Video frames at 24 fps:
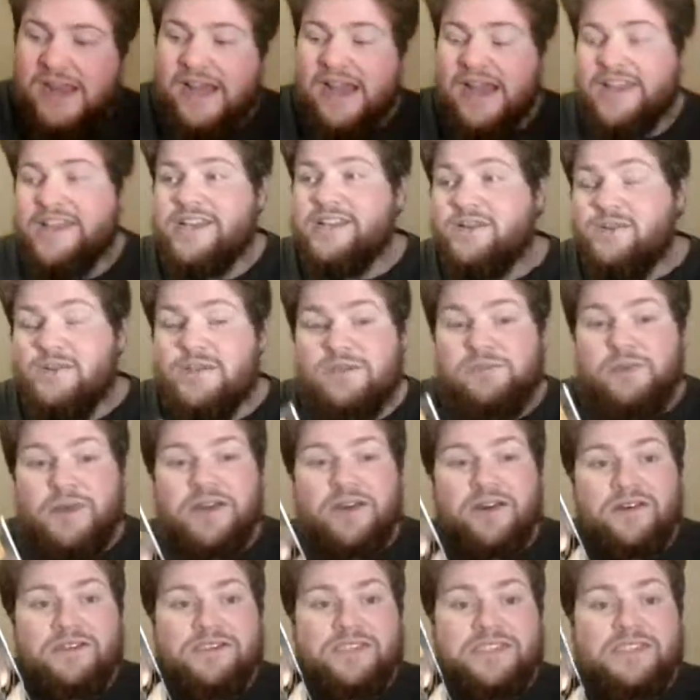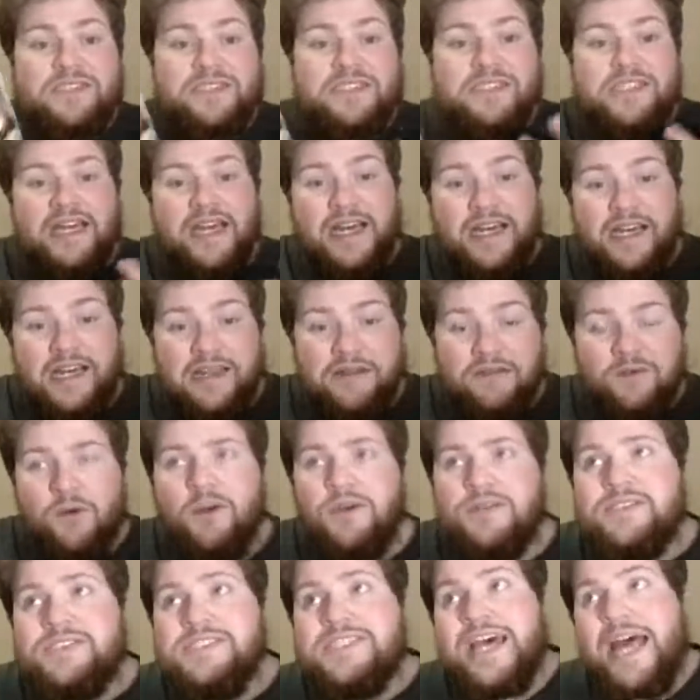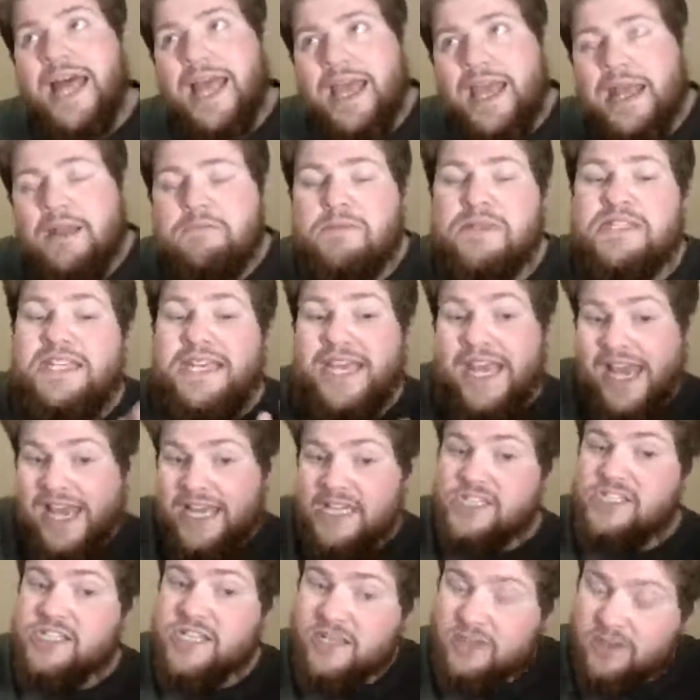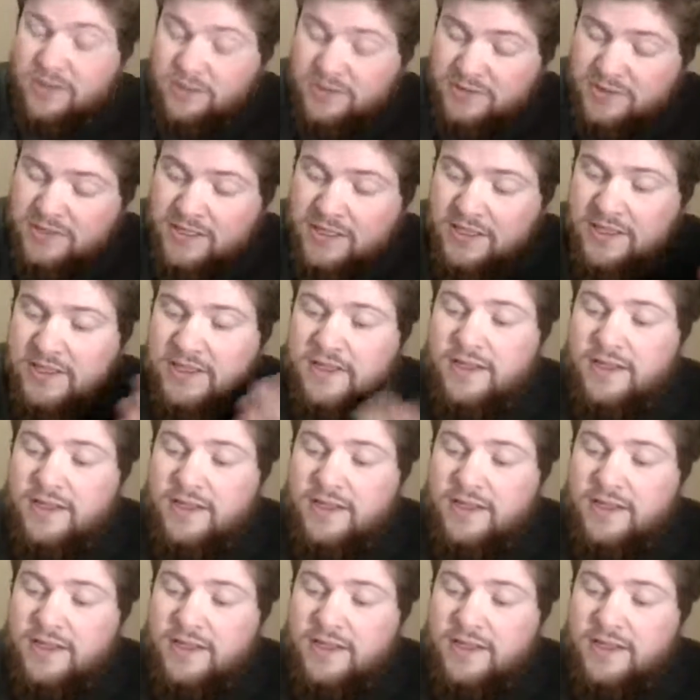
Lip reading: And I know it's because it's to tie in, or not to tie in, but to cash in on